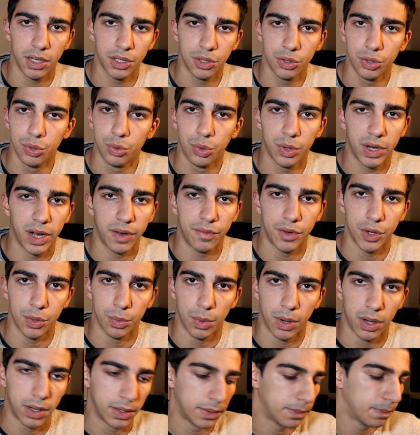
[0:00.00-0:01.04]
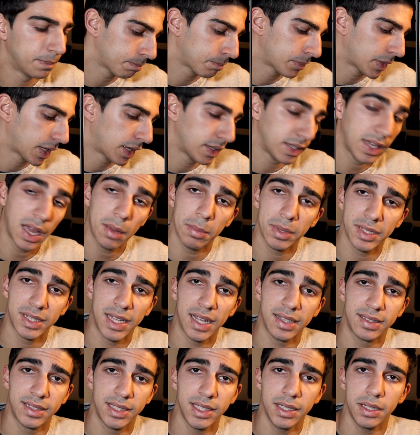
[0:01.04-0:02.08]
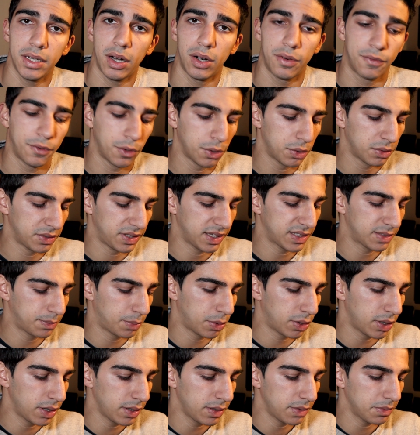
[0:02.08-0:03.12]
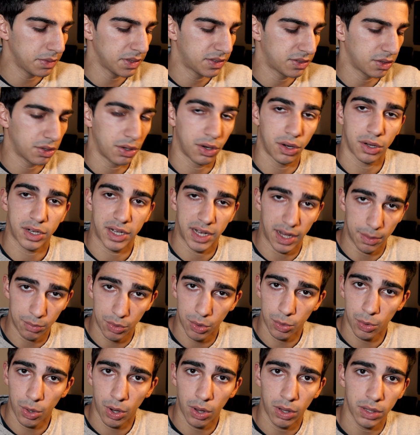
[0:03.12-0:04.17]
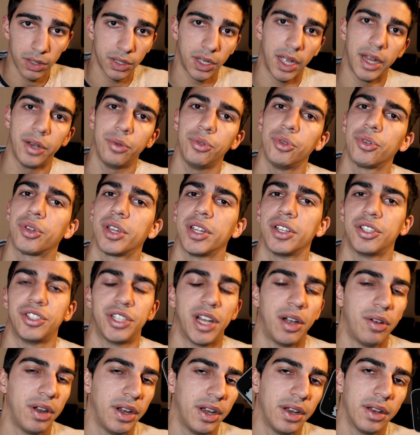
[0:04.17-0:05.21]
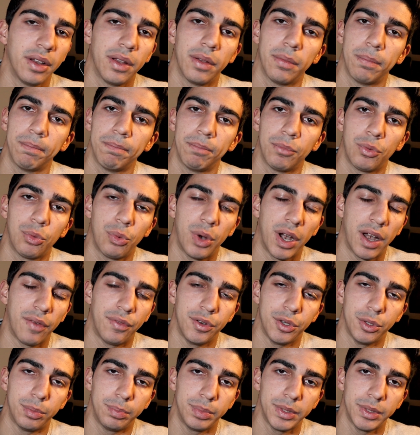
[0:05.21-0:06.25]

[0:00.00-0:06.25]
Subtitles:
You do whatever you want. Yeah, but that's it. Our photo's exported, it's on our camera roll, and you can share it wherever you